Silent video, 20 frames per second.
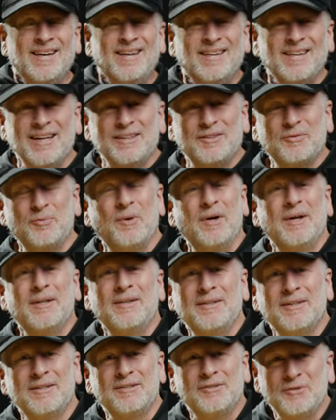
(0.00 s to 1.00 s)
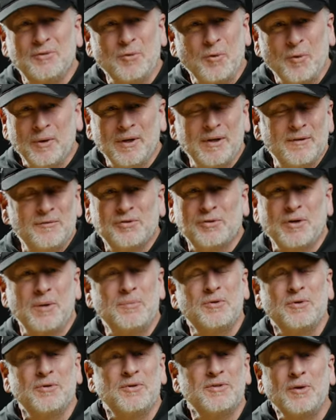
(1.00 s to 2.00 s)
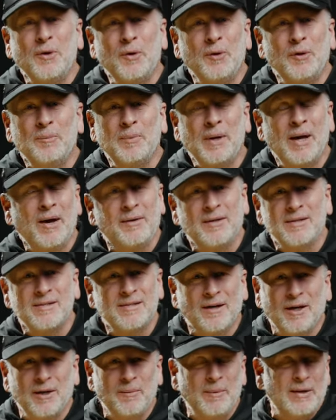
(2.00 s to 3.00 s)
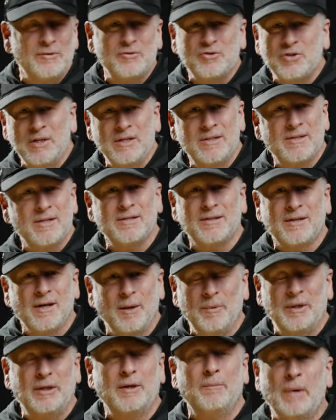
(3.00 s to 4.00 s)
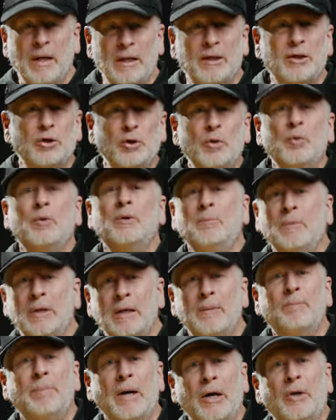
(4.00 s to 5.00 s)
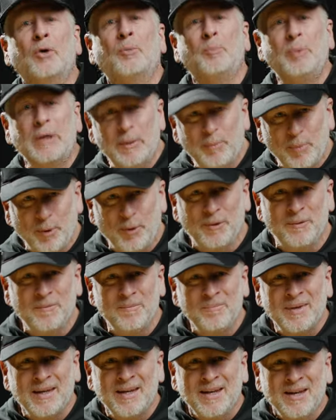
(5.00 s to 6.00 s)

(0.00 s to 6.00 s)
And that's what the story of Scripture is all about. It's not about Jesus coming to make you and me better people.